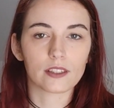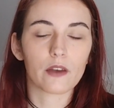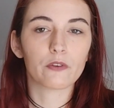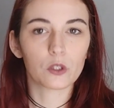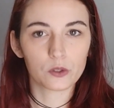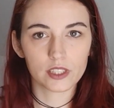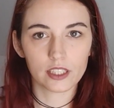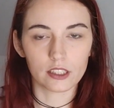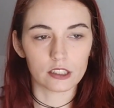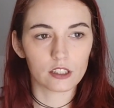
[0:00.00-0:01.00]
they're
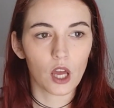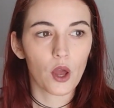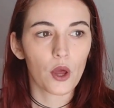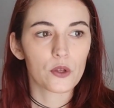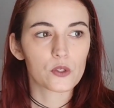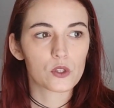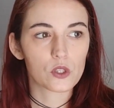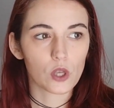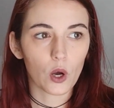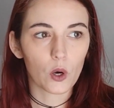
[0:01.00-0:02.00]
volunteers.
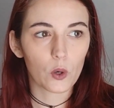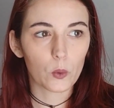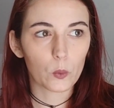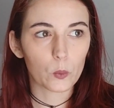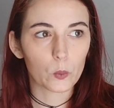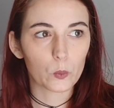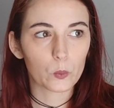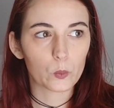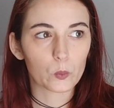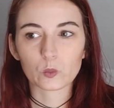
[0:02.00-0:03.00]
So
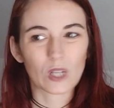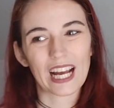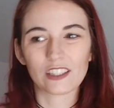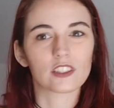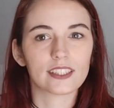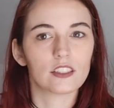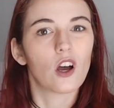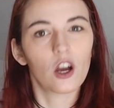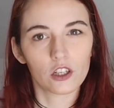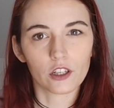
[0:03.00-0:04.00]
I don't see the
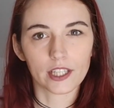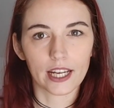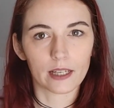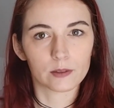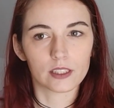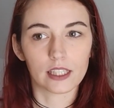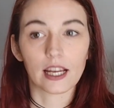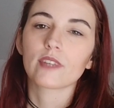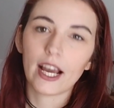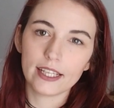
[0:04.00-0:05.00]
Hunger Games in it.
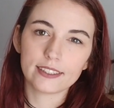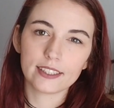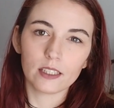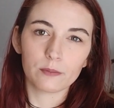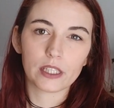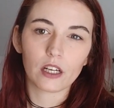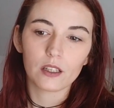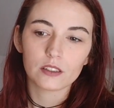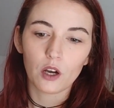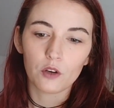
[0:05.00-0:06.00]
I see it
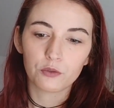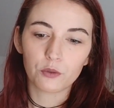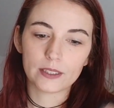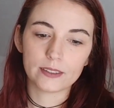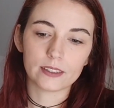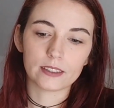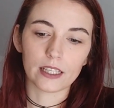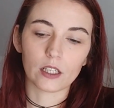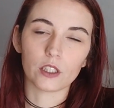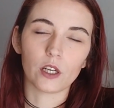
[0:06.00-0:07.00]
because of what they're
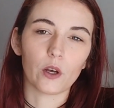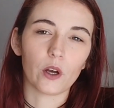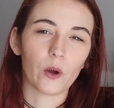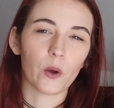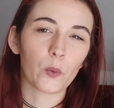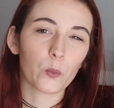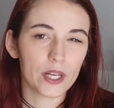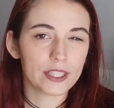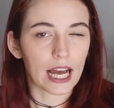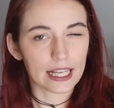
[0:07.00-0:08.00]
gonna
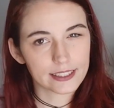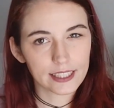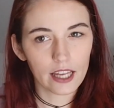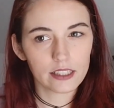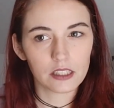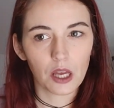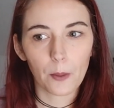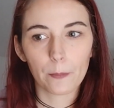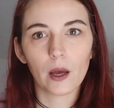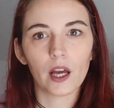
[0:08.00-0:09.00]
win at the end,
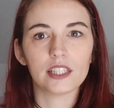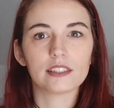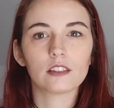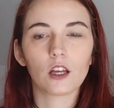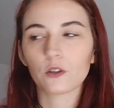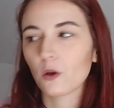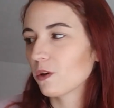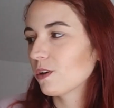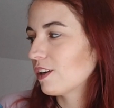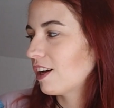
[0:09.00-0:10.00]
but it's not
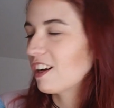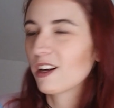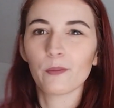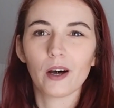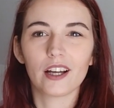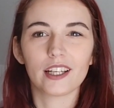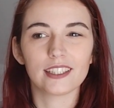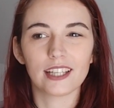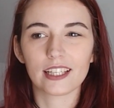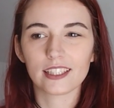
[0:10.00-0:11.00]
all about
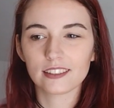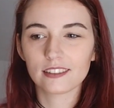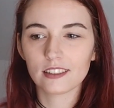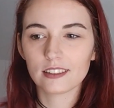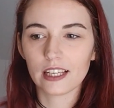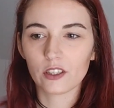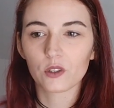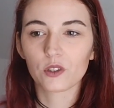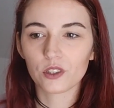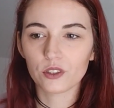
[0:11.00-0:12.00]
it. Like, it's not like a
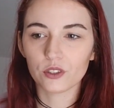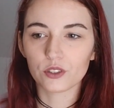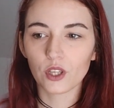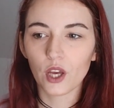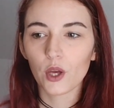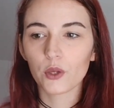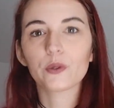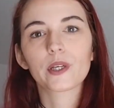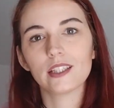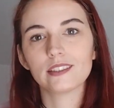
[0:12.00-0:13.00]
curse.
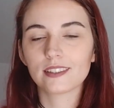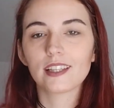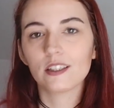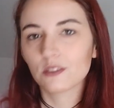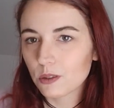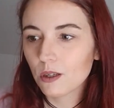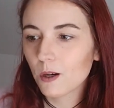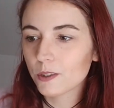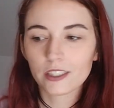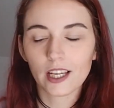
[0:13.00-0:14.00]
You can decide to
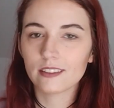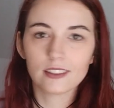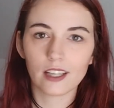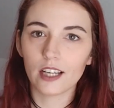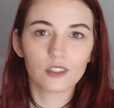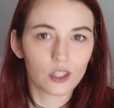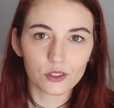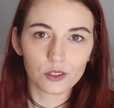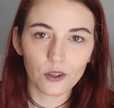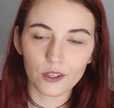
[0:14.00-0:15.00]
go, you can decide not
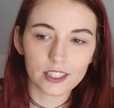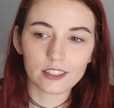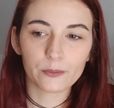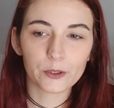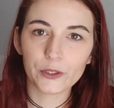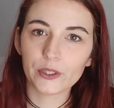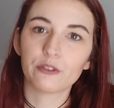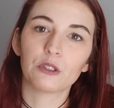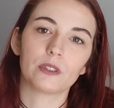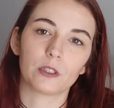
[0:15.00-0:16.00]
to go. It's up to you
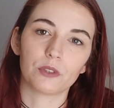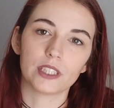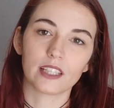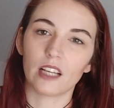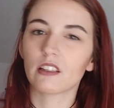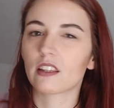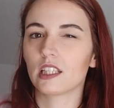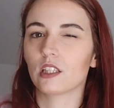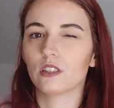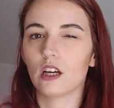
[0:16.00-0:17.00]
if you want to risk
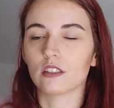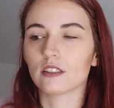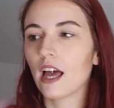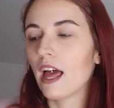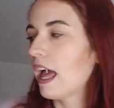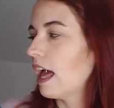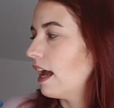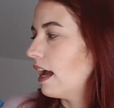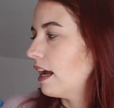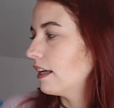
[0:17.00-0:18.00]
everything or not.
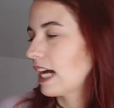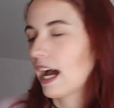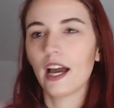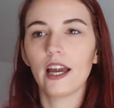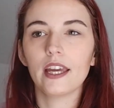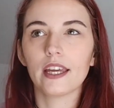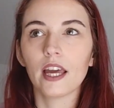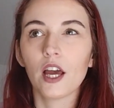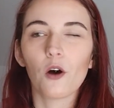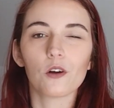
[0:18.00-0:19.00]
And
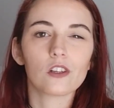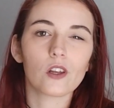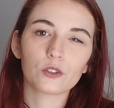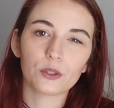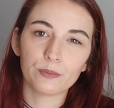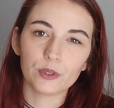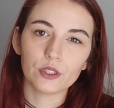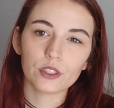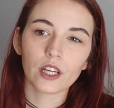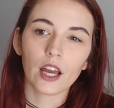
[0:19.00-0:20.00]
all along the
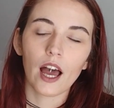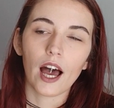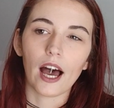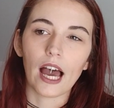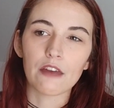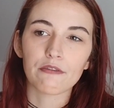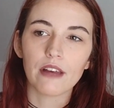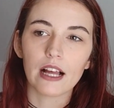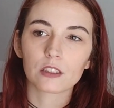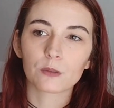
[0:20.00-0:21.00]
book, I
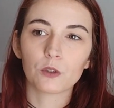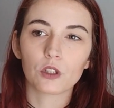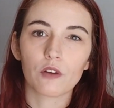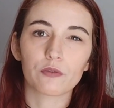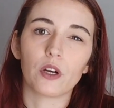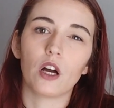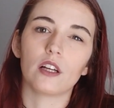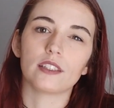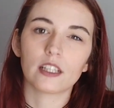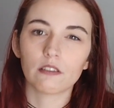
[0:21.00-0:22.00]
felt more of
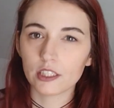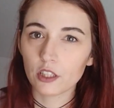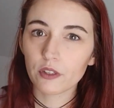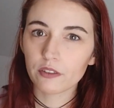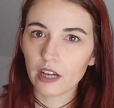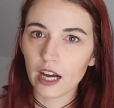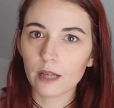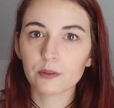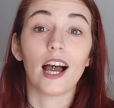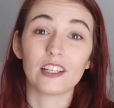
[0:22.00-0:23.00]
a Terra Nova
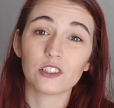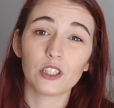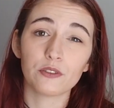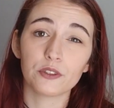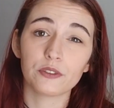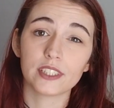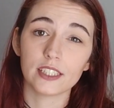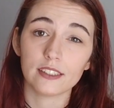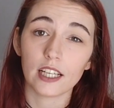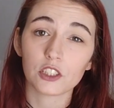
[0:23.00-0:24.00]
vibes. I don't know if you've
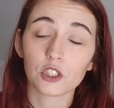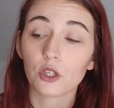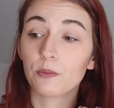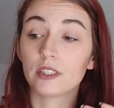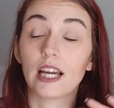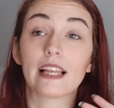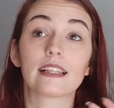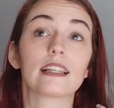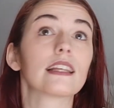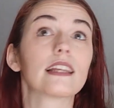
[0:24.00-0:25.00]
seen that show, but
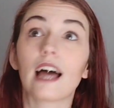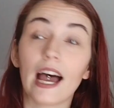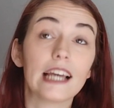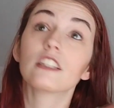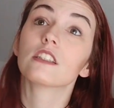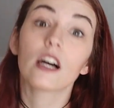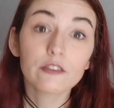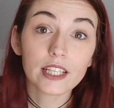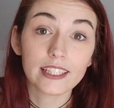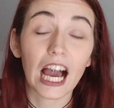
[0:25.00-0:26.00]
I
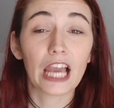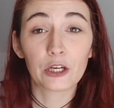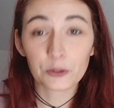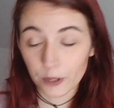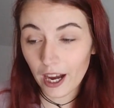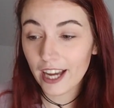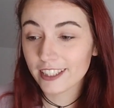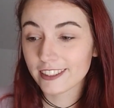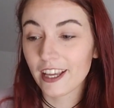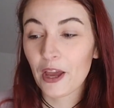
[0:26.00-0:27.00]
loved it. I
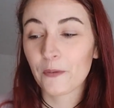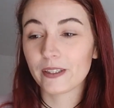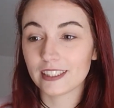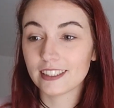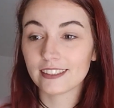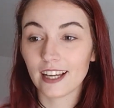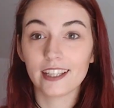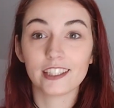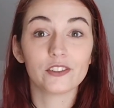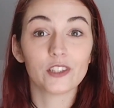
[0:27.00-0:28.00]
cried when they
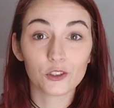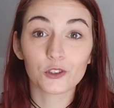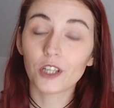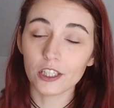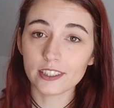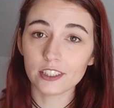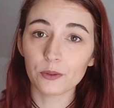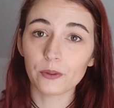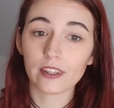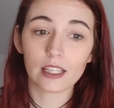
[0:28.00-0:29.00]
decided not to
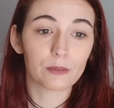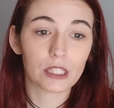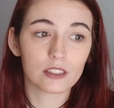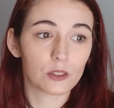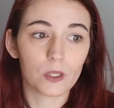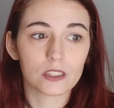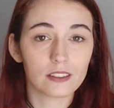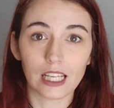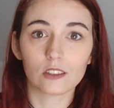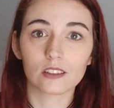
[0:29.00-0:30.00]
continue with it because it
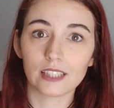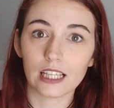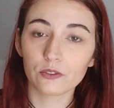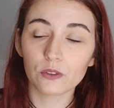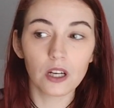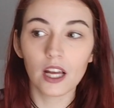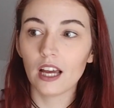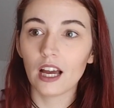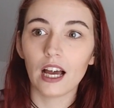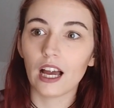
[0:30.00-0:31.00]
wasn't that successful.
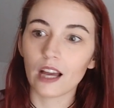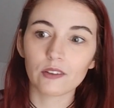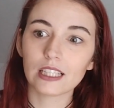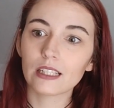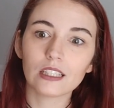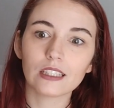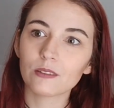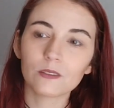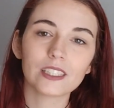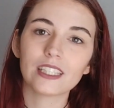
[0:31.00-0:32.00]
I was like,
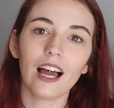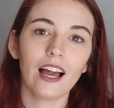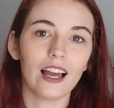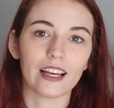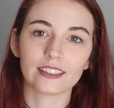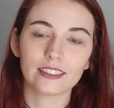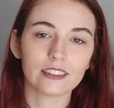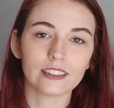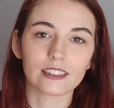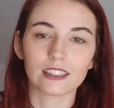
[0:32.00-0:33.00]
what the heck,
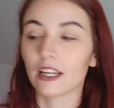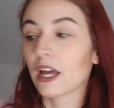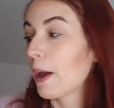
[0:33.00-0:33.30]
seriously.